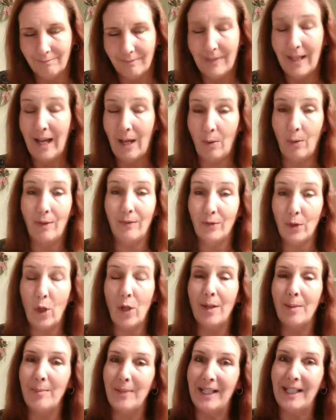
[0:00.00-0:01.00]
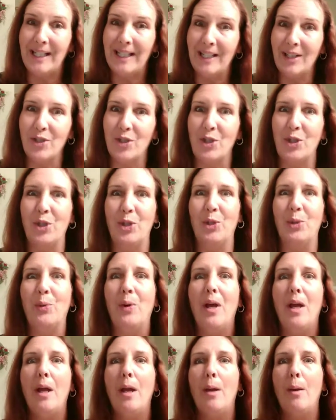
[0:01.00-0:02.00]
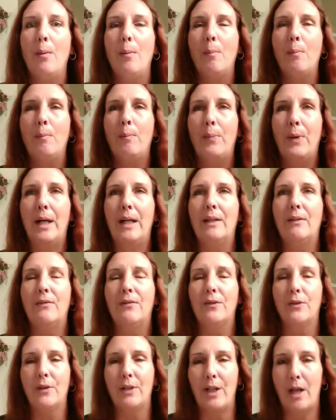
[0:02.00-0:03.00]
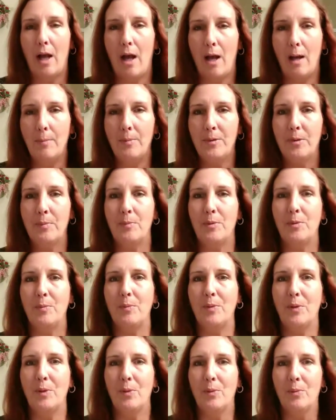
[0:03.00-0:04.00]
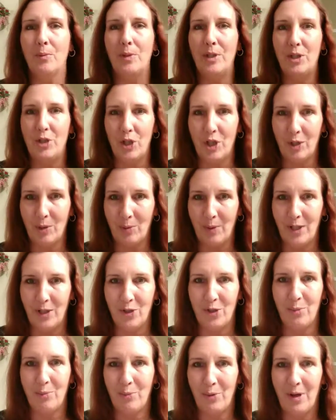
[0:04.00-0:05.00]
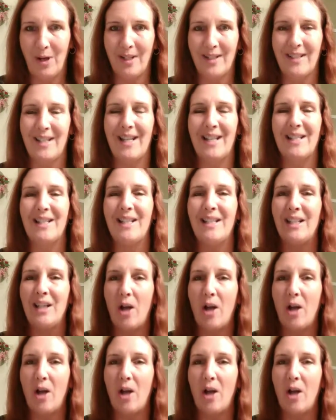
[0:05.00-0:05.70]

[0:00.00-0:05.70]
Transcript: however long a minute is to you. But for the optimum regeneration process and the